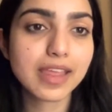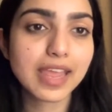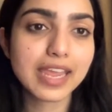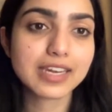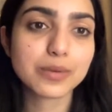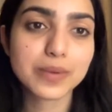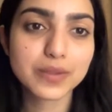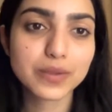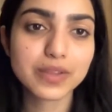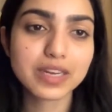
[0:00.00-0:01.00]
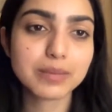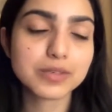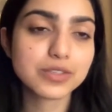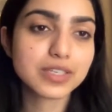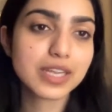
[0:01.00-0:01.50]
and whether you're
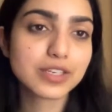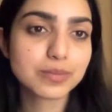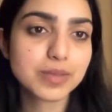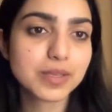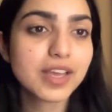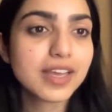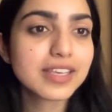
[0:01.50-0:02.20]
able to connect to people.